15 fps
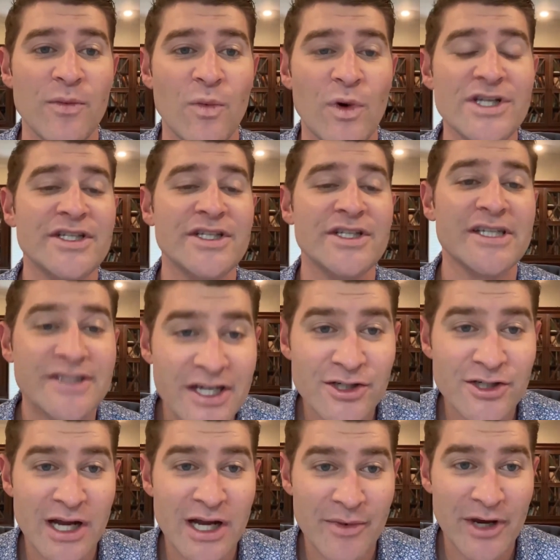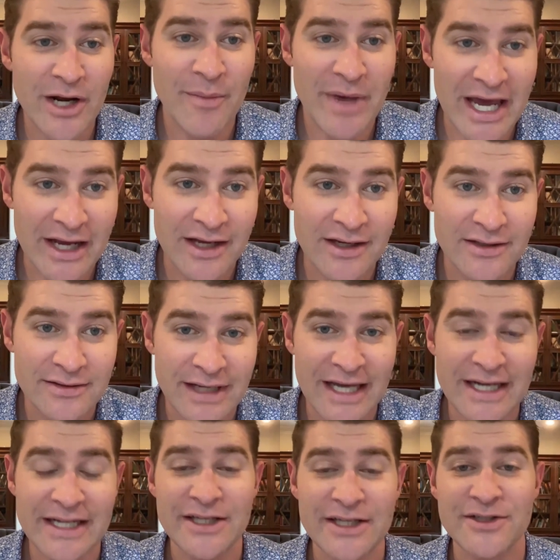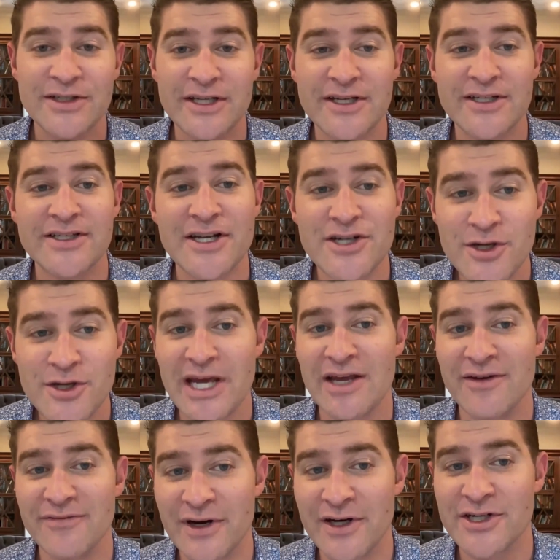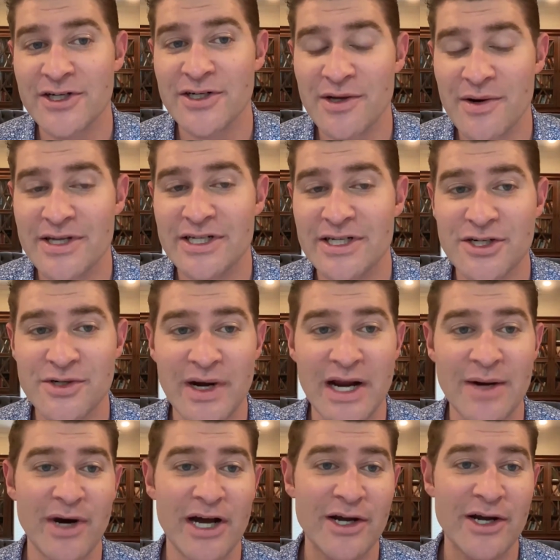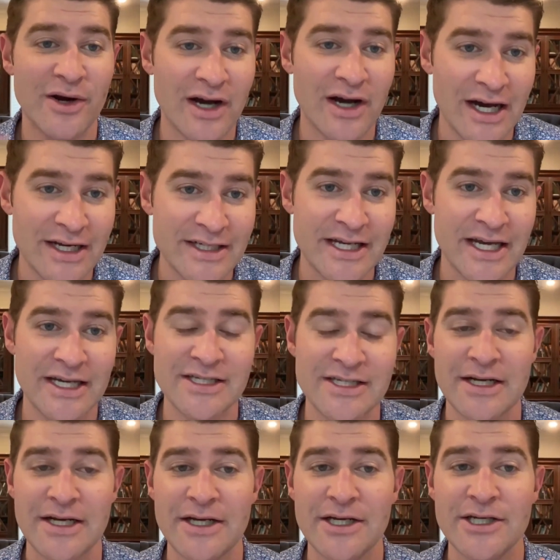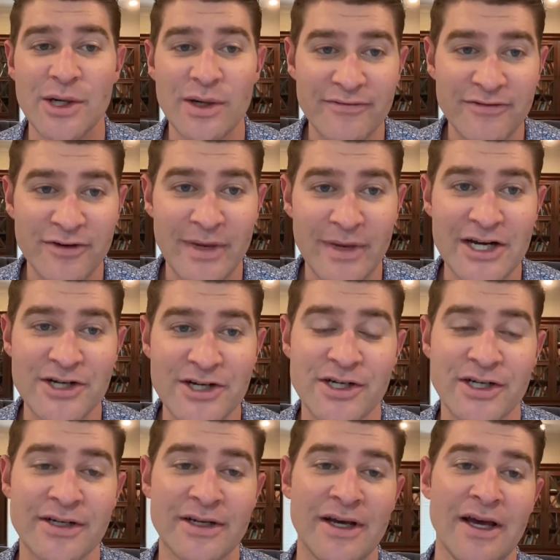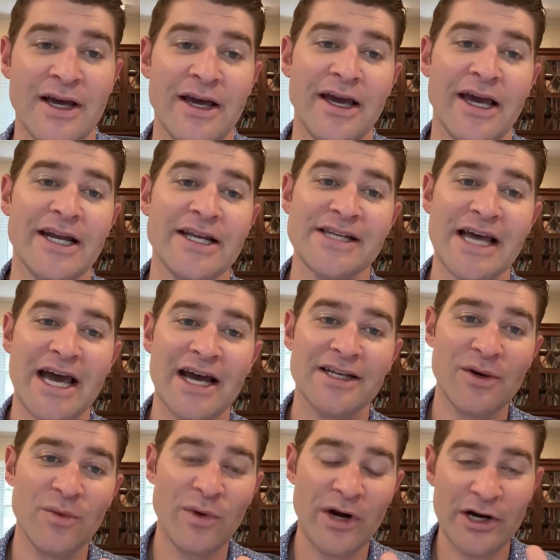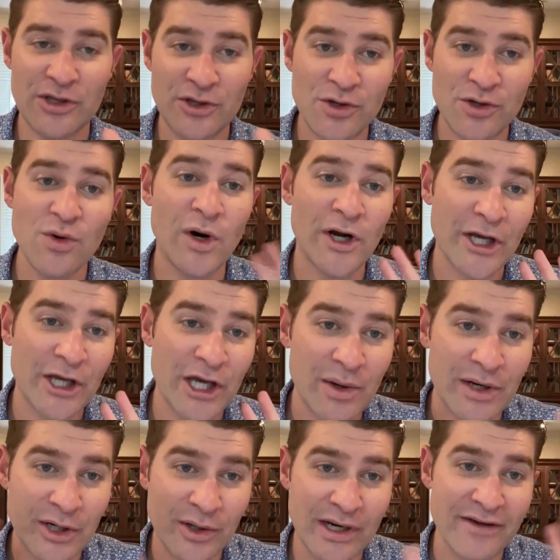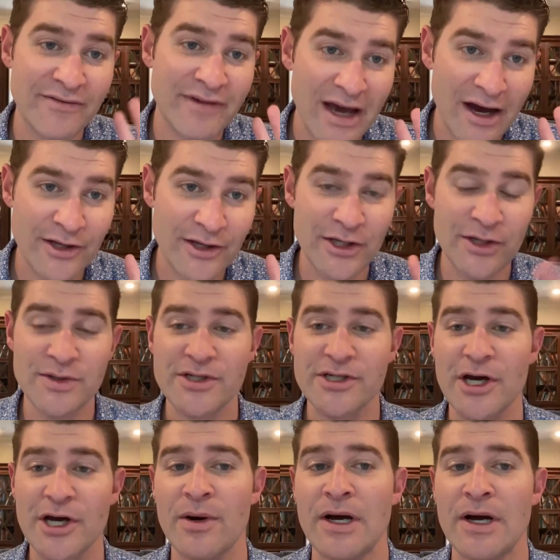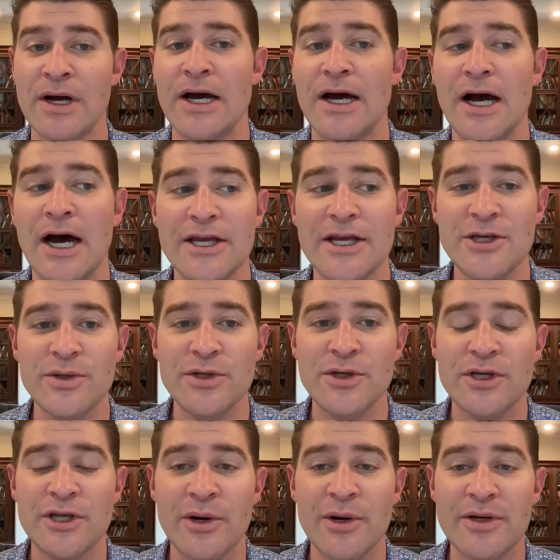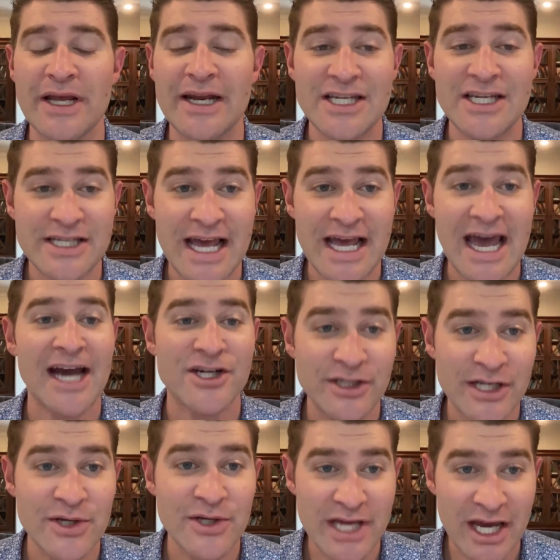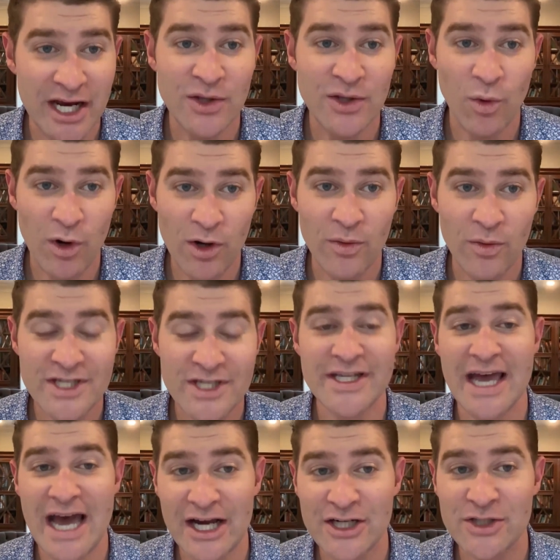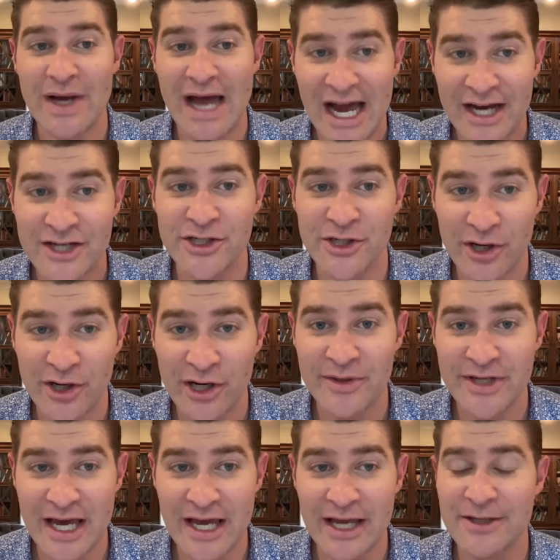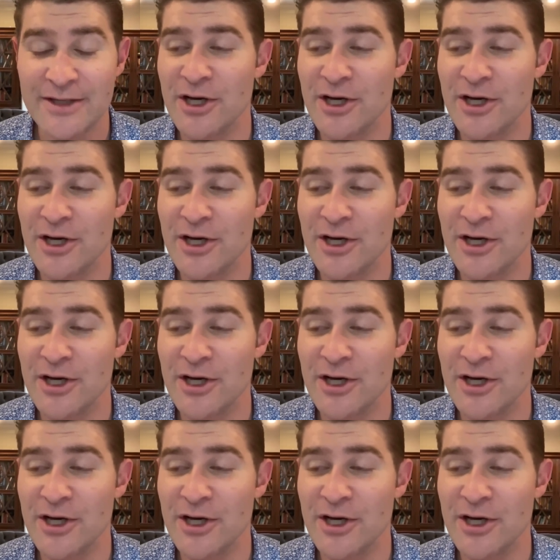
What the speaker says: What's the decision I'm going to make? And the decision-making function is always constrained by your context, your information, and exactly where you want to go and create value. So and that's the action that you take in the world. What's the actual action you're going to take?